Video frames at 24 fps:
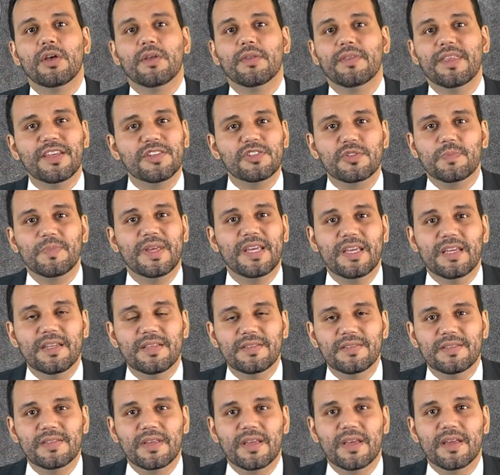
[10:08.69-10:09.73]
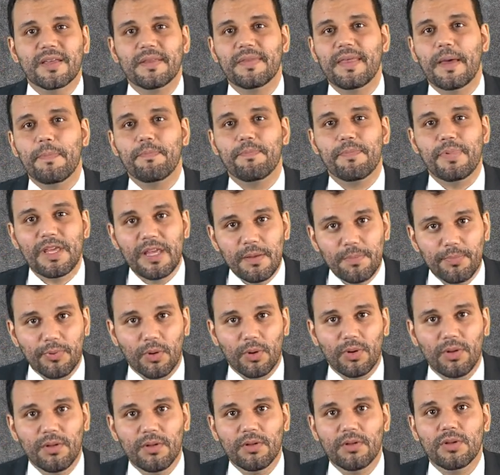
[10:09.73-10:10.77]
This means that
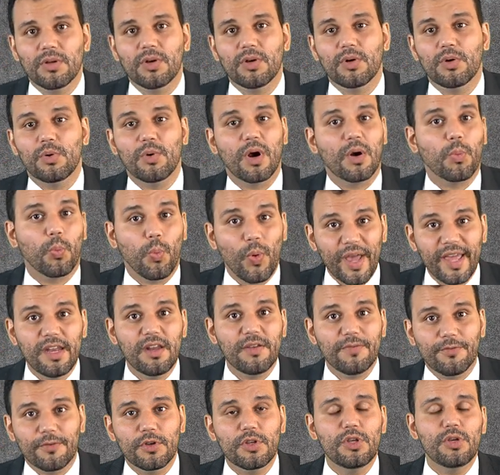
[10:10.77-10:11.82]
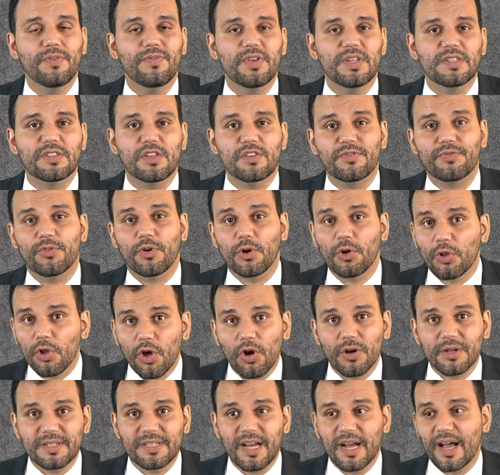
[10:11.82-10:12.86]
people who are waiting for U visas for a
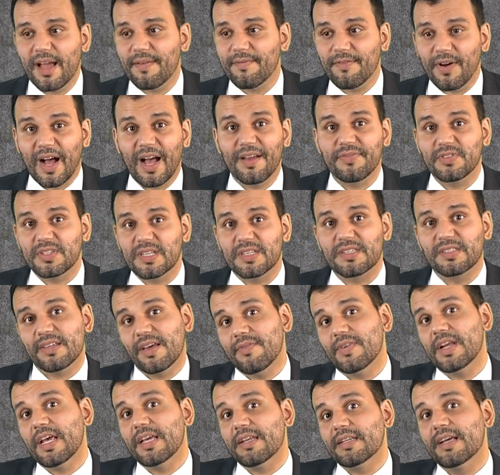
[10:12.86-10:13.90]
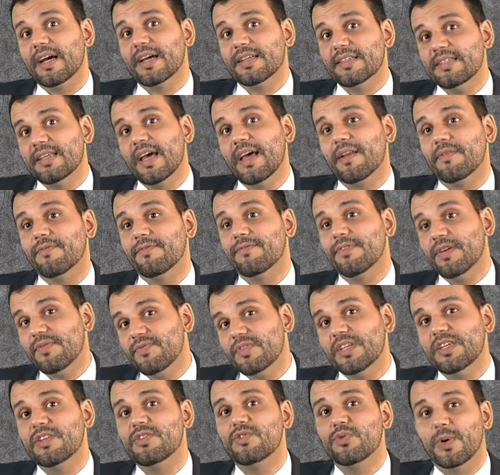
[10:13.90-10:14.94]
long time, five, six, seven, eight, nine, ten,
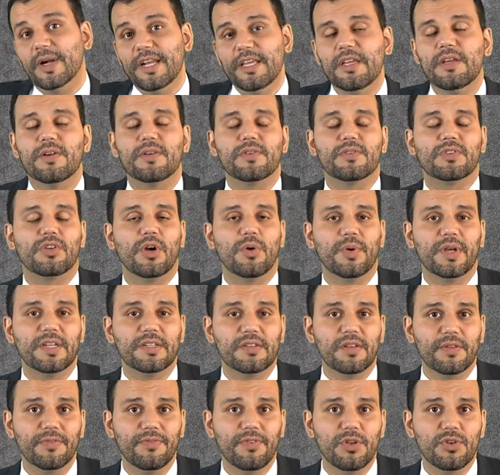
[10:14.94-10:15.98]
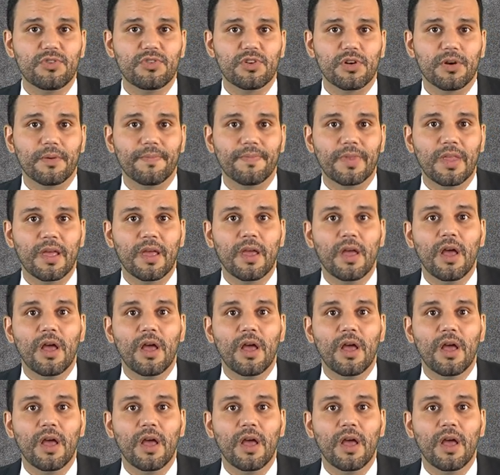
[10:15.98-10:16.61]
fifteen, twenty years going into the future,